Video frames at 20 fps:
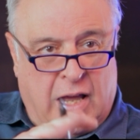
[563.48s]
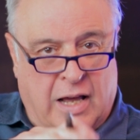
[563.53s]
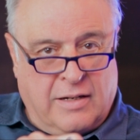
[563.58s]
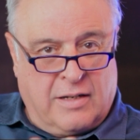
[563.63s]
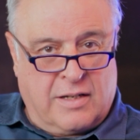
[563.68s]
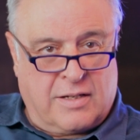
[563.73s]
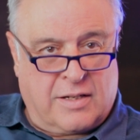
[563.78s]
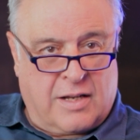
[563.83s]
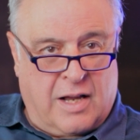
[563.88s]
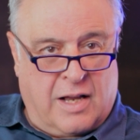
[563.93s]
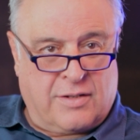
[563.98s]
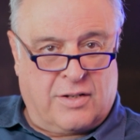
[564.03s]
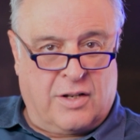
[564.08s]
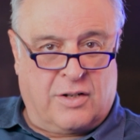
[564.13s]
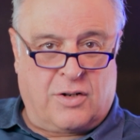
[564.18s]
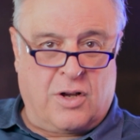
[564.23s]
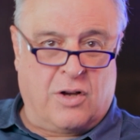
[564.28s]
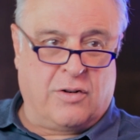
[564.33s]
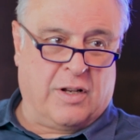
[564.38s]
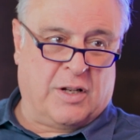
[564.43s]
And discuss
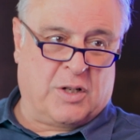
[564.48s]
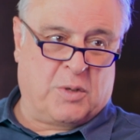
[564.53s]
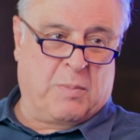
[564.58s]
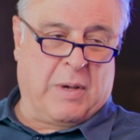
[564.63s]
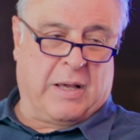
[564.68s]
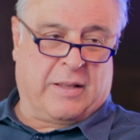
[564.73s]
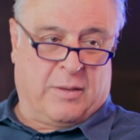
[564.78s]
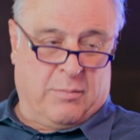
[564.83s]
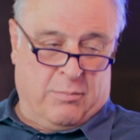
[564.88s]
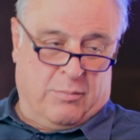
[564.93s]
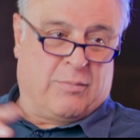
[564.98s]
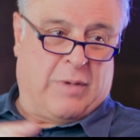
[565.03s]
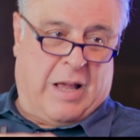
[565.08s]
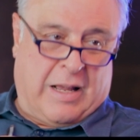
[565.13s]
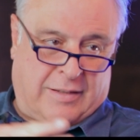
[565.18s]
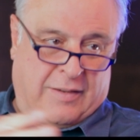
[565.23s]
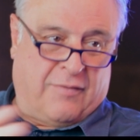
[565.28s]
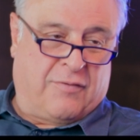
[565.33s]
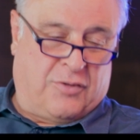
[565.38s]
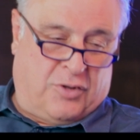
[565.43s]
it. Don't expect them,
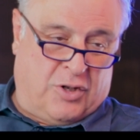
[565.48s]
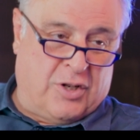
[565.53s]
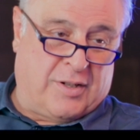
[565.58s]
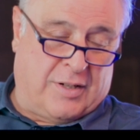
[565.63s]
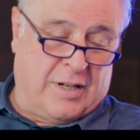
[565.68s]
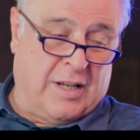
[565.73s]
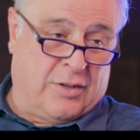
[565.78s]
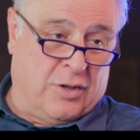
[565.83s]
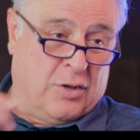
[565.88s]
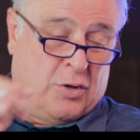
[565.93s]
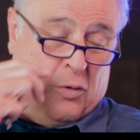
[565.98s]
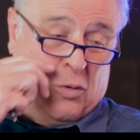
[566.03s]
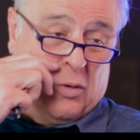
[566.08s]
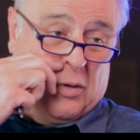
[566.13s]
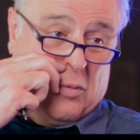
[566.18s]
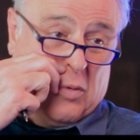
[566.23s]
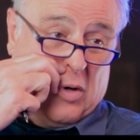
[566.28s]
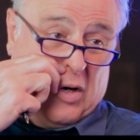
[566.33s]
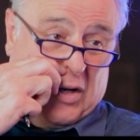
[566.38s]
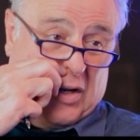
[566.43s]
as I've just said, to do all
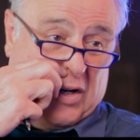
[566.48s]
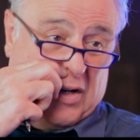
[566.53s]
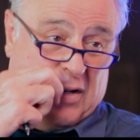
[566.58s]
the work.